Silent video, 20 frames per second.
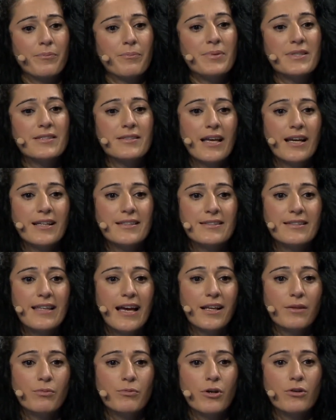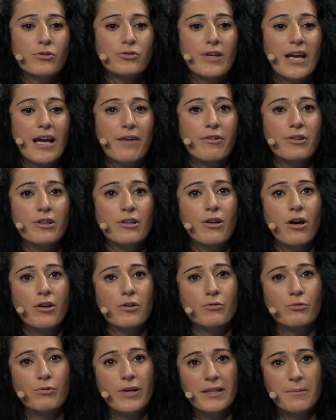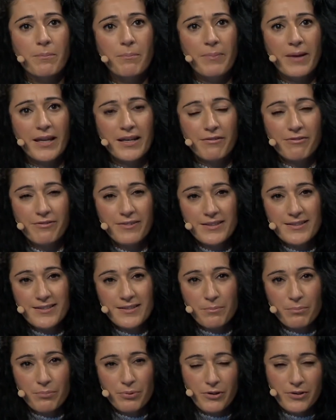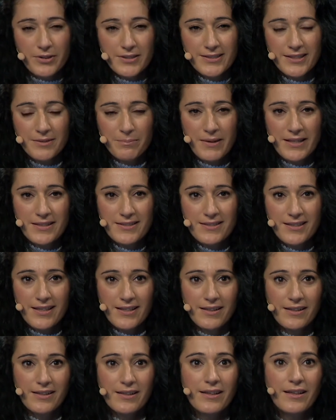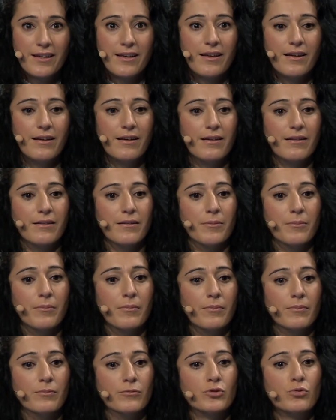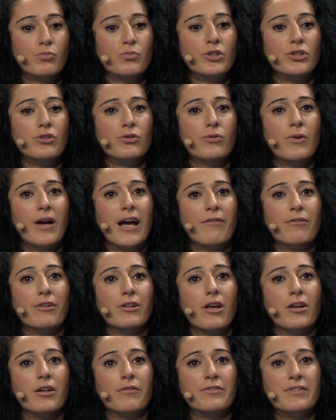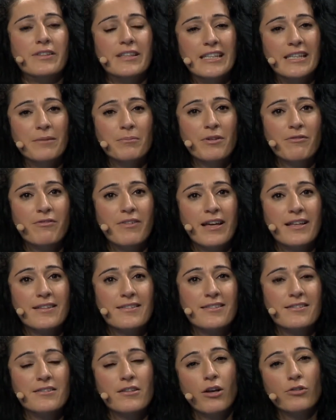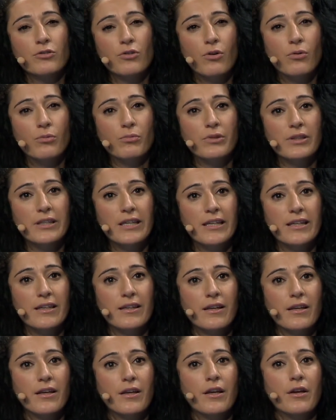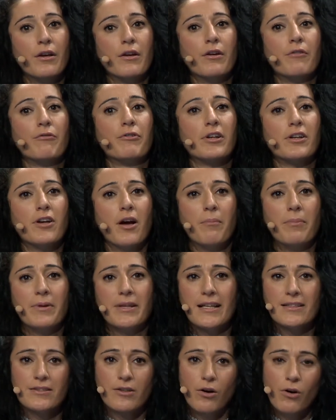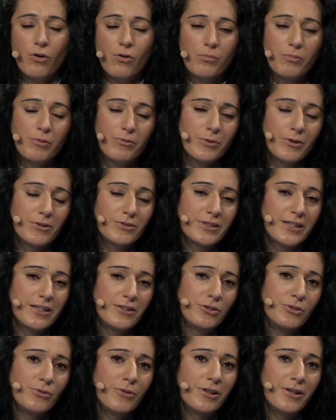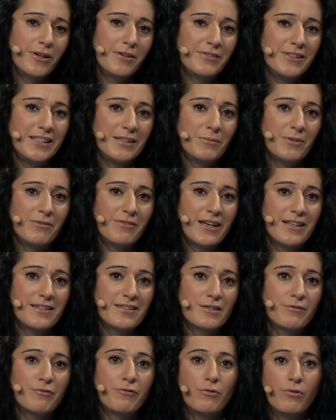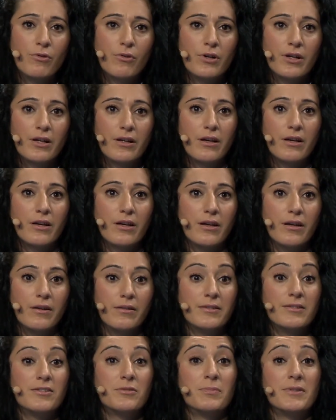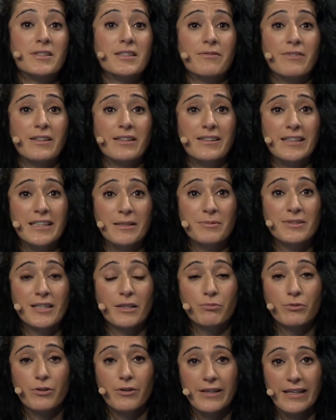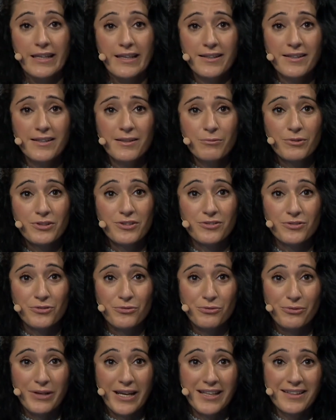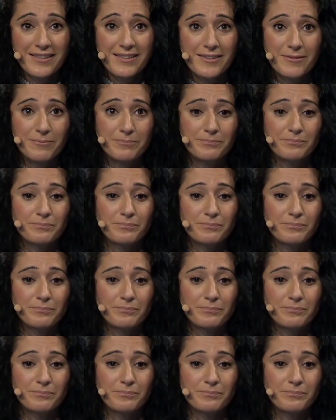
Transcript: Besides that, we also have a lot of great benefits and perks at Betsson. So we do have a lot of team events, not only for the company as a whole, but we also get to do a lot of team events for the specific teams that we're in, which is great.